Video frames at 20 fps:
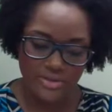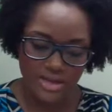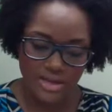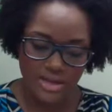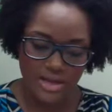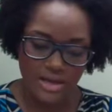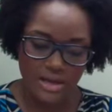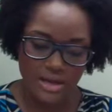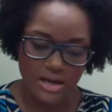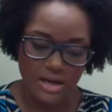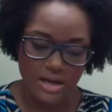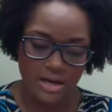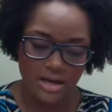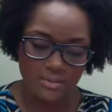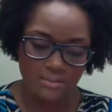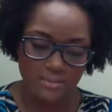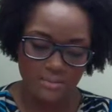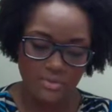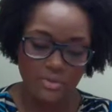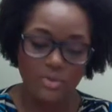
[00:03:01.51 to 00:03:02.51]
the
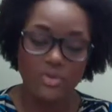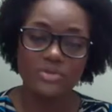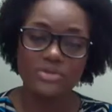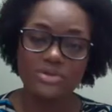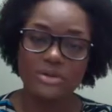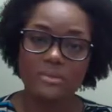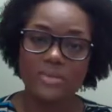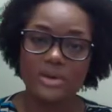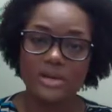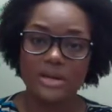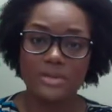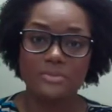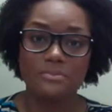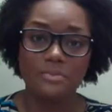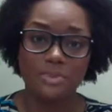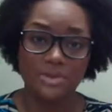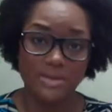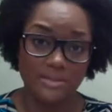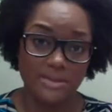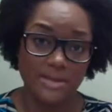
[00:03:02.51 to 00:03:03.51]
gross
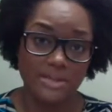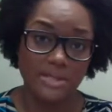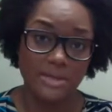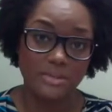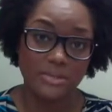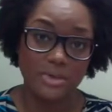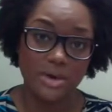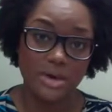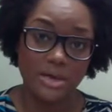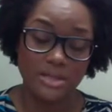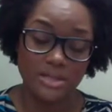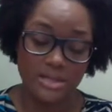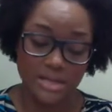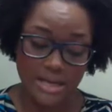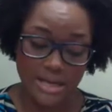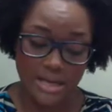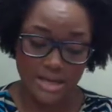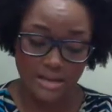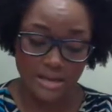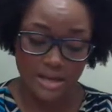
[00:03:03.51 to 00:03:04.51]
domestic product
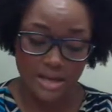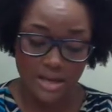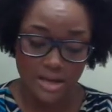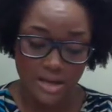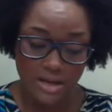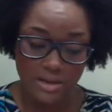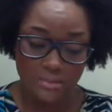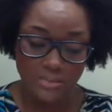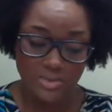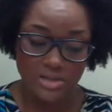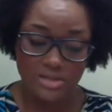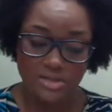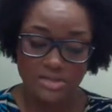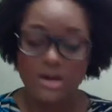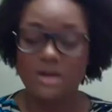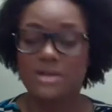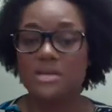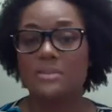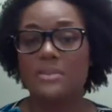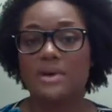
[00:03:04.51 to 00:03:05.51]
again, and we just
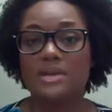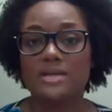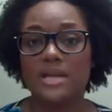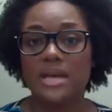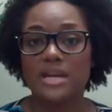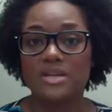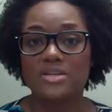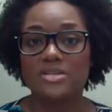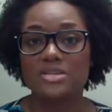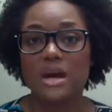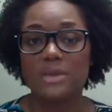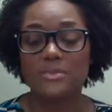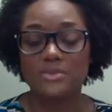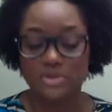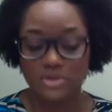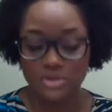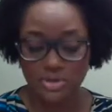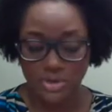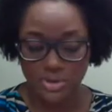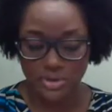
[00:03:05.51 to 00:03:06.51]
talked about that in
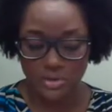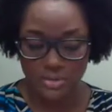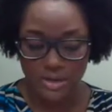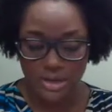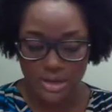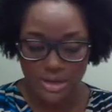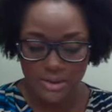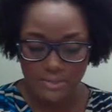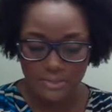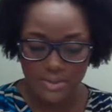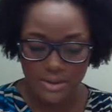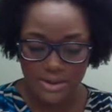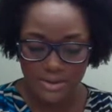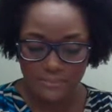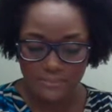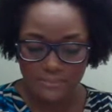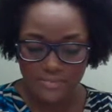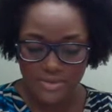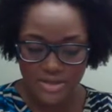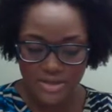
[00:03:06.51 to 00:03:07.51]
Chapter 2.
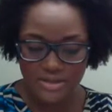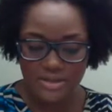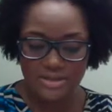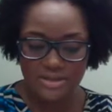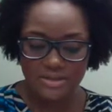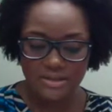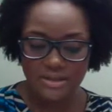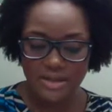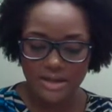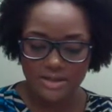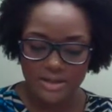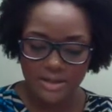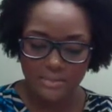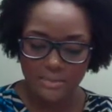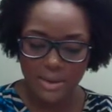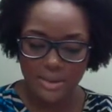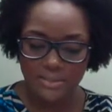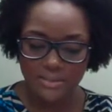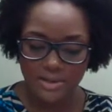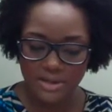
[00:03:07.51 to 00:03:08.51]
But the selected
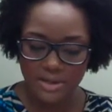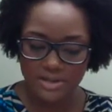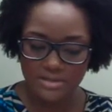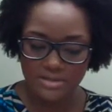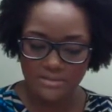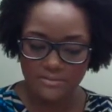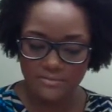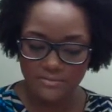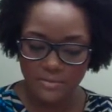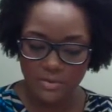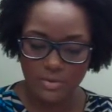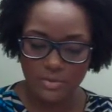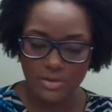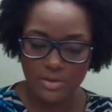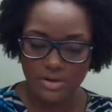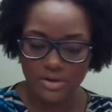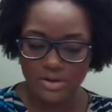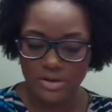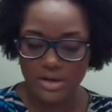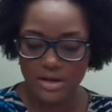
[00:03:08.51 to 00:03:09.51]
population
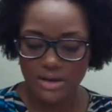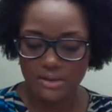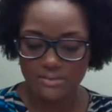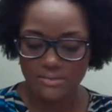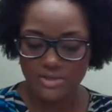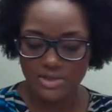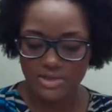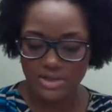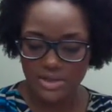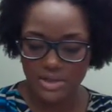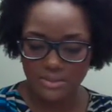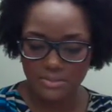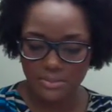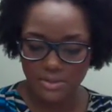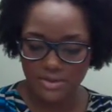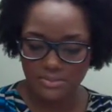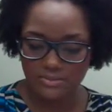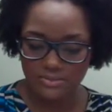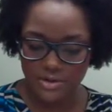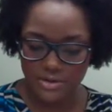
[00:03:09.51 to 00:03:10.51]
for the
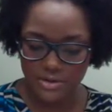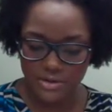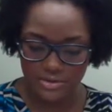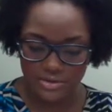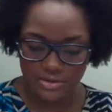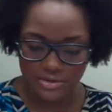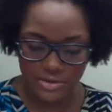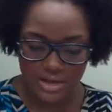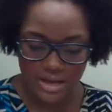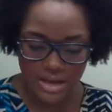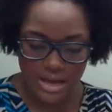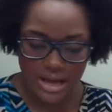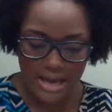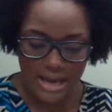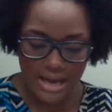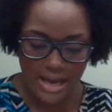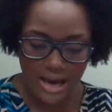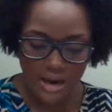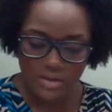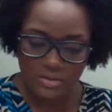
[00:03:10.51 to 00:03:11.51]
GDP figures
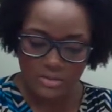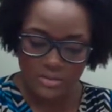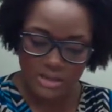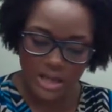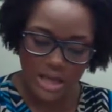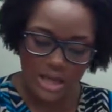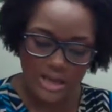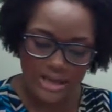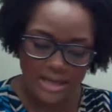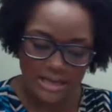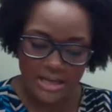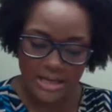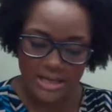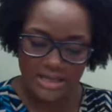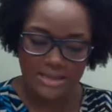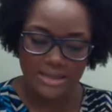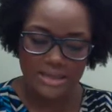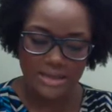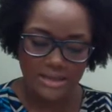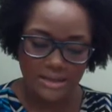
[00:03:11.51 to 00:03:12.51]
outline
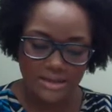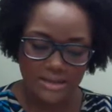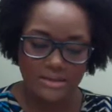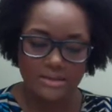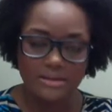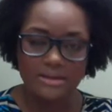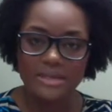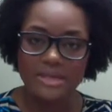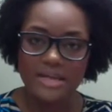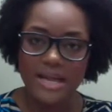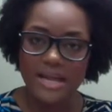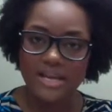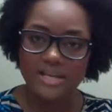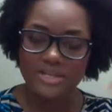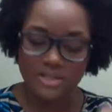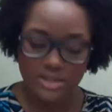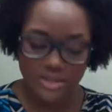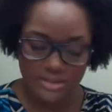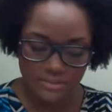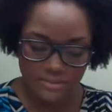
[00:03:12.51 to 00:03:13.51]
the
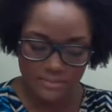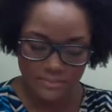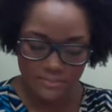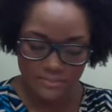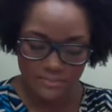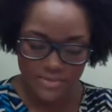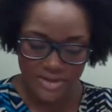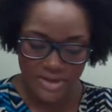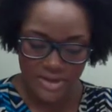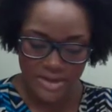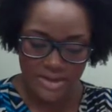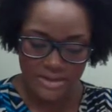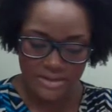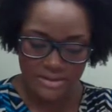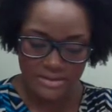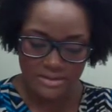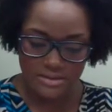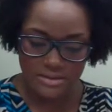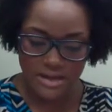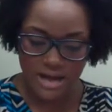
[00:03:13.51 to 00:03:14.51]
nation
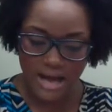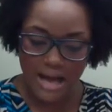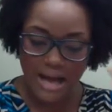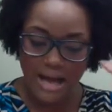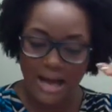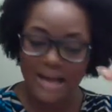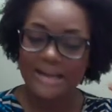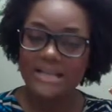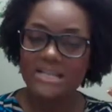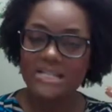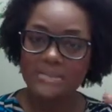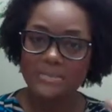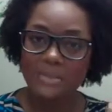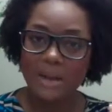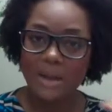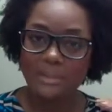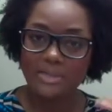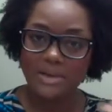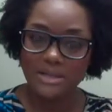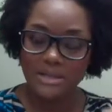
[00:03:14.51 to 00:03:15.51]
and the highest
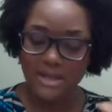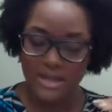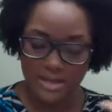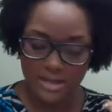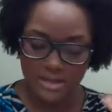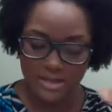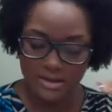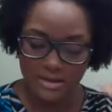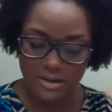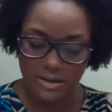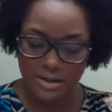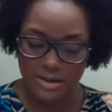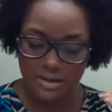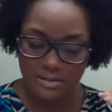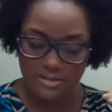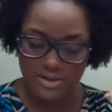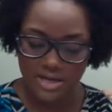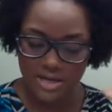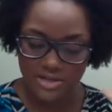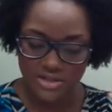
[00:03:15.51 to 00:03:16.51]
populated
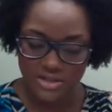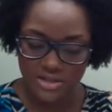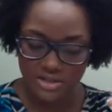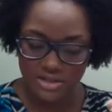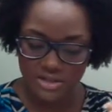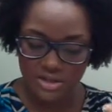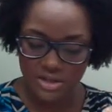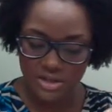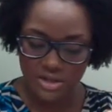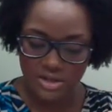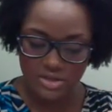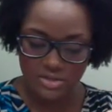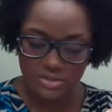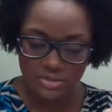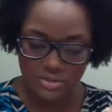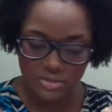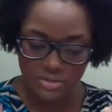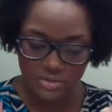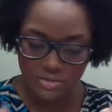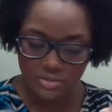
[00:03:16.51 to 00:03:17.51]
nation
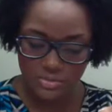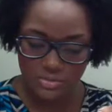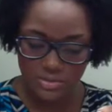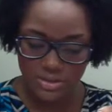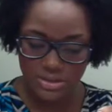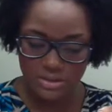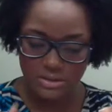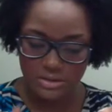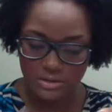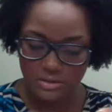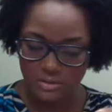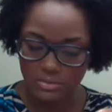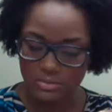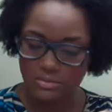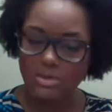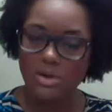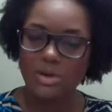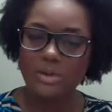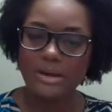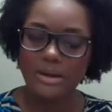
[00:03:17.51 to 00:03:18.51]
to
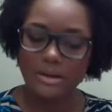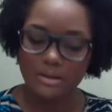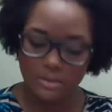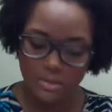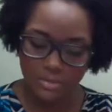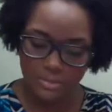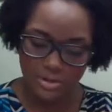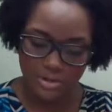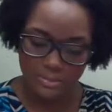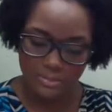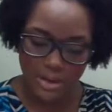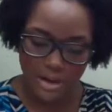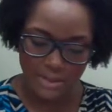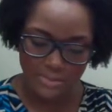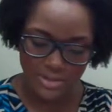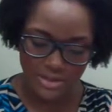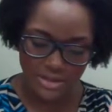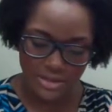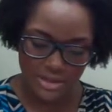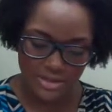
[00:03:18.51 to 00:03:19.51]
going lower in
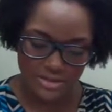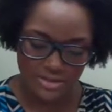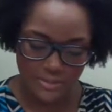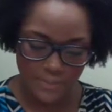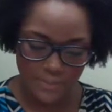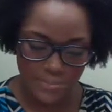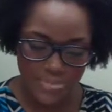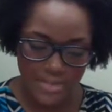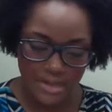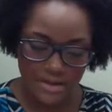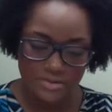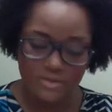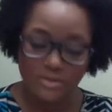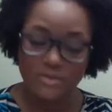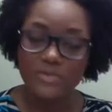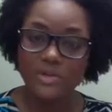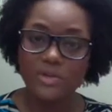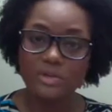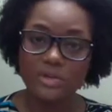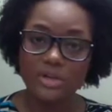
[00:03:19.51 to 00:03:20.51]
population. So
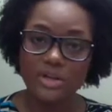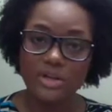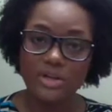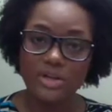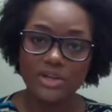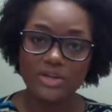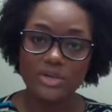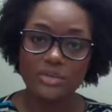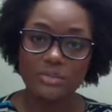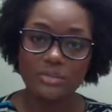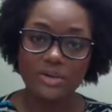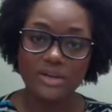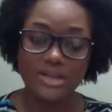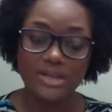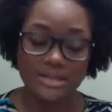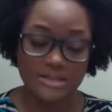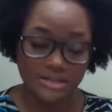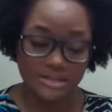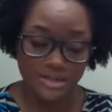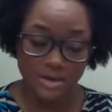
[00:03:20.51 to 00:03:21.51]
if you look in your book,
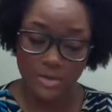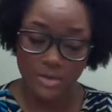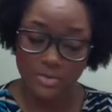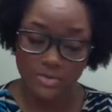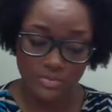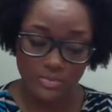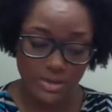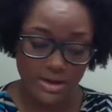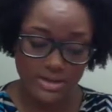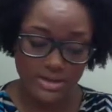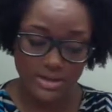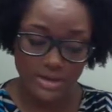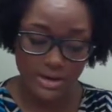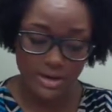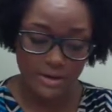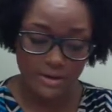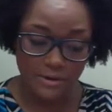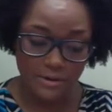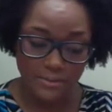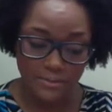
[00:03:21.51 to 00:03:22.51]
it shows right
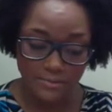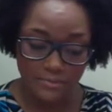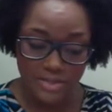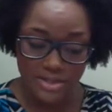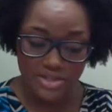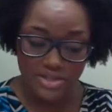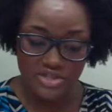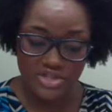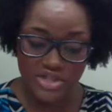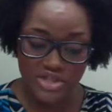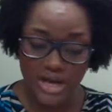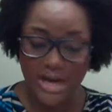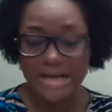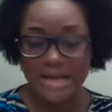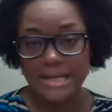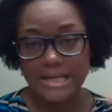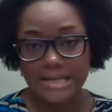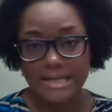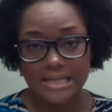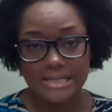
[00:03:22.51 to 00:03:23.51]
there
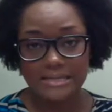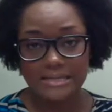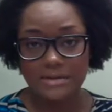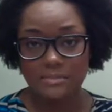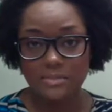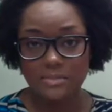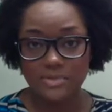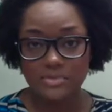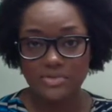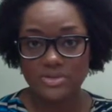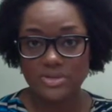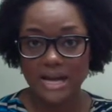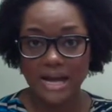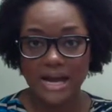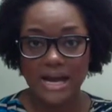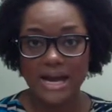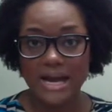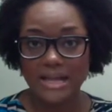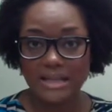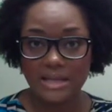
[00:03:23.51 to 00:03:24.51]
China is the most
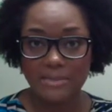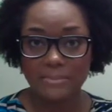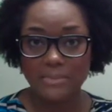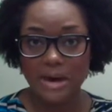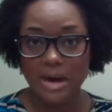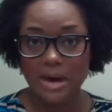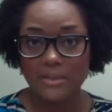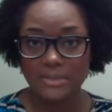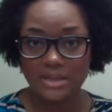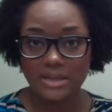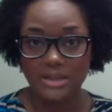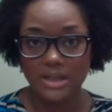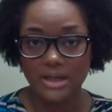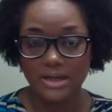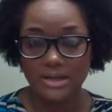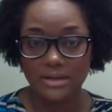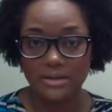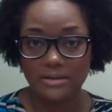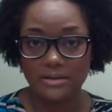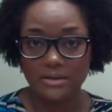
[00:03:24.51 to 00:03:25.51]
highly
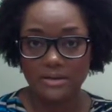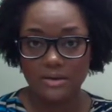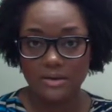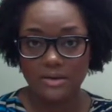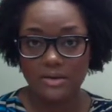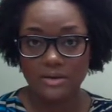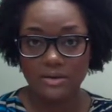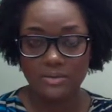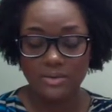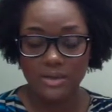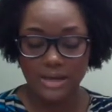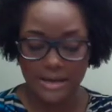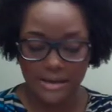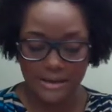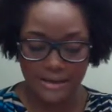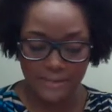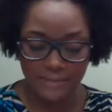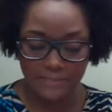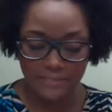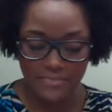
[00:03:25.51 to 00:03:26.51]
populated.
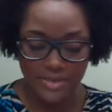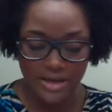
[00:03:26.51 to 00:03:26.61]
Okay,